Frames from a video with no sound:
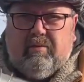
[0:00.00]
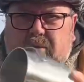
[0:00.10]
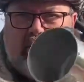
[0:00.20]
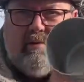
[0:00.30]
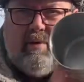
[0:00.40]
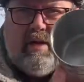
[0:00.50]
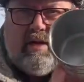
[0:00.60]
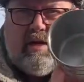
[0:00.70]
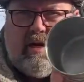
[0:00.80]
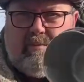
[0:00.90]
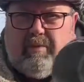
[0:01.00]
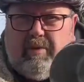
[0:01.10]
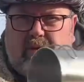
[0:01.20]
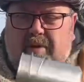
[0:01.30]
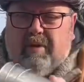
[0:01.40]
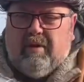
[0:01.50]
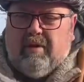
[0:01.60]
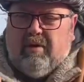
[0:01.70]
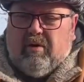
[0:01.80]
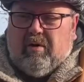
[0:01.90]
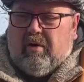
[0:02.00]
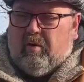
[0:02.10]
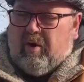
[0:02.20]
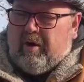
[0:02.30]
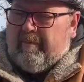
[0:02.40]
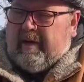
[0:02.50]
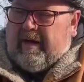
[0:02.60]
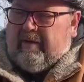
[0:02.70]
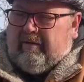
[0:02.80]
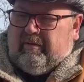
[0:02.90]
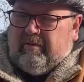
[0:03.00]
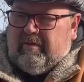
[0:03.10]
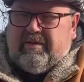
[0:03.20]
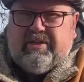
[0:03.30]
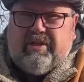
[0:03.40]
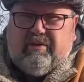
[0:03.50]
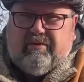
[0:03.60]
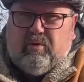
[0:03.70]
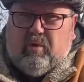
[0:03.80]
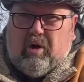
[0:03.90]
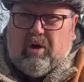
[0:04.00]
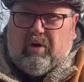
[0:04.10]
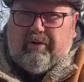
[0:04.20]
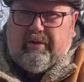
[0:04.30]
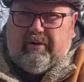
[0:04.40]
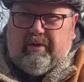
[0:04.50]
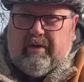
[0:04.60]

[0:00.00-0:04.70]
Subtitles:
whether it be a cup or a water bottle, silver walled